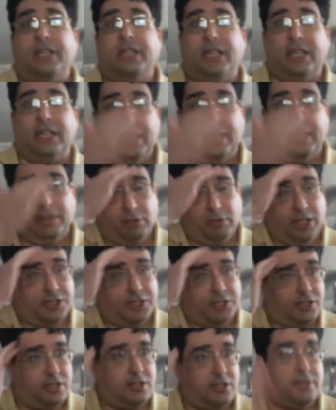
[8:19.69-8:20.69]
And
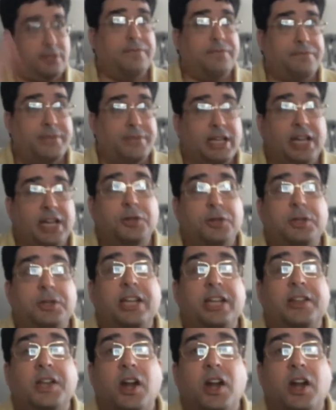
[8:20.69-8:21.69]
plus, I do
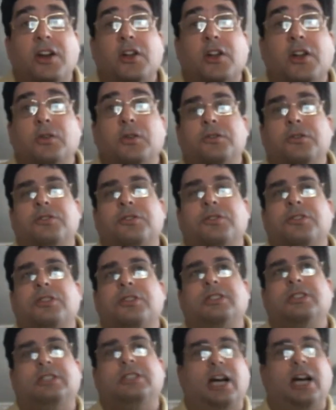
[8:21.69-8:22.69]
daily articles.
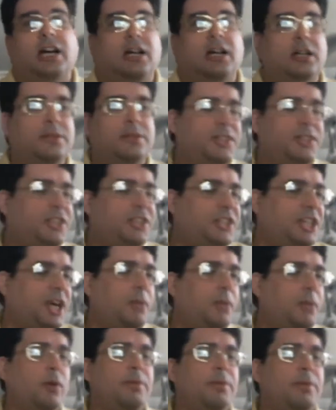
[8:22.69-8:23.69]
This year, I'm
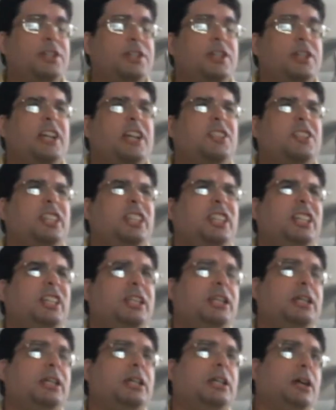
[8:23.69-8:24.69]
hoping to actually
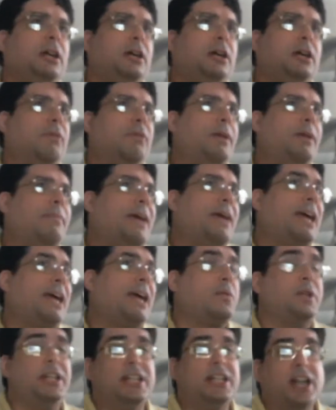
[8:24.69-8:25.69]
bring back
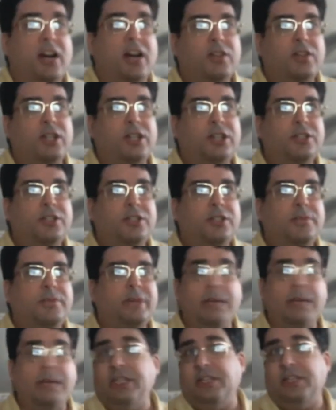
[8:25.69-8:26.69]
Recovered,
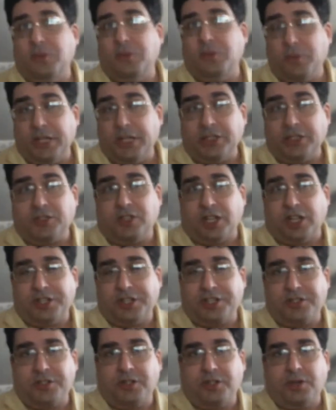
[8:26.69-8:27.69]
maybe even Reconstruction
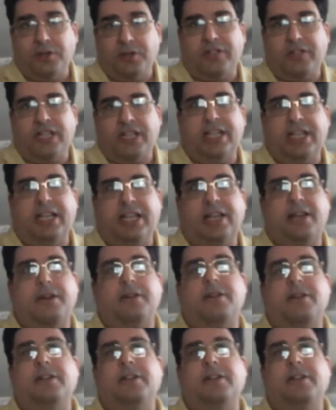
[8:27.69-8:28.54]
Zone if I can.